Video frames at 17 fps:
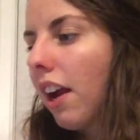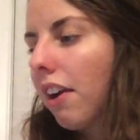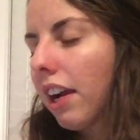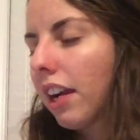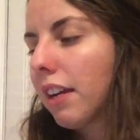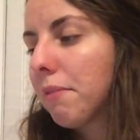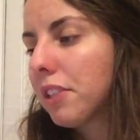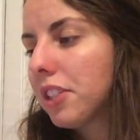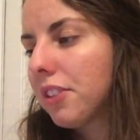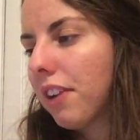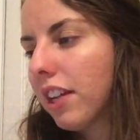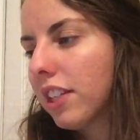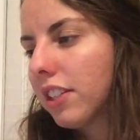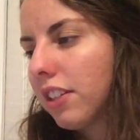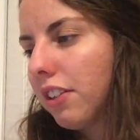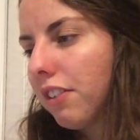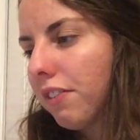Alright, number 2
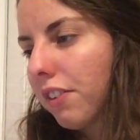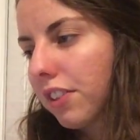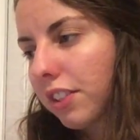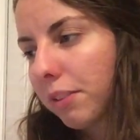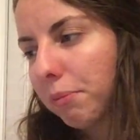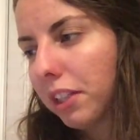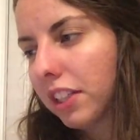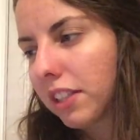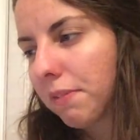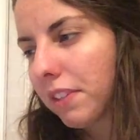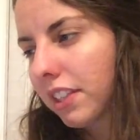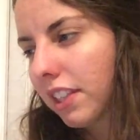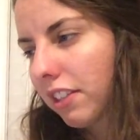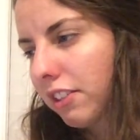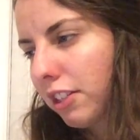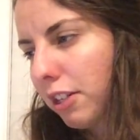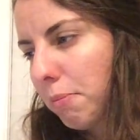asks you for symbolism. It
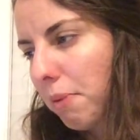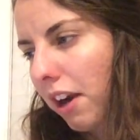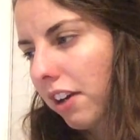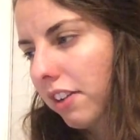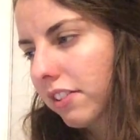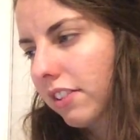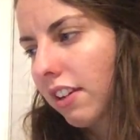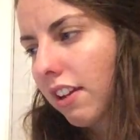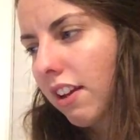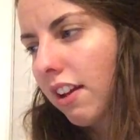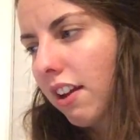says 2 parts.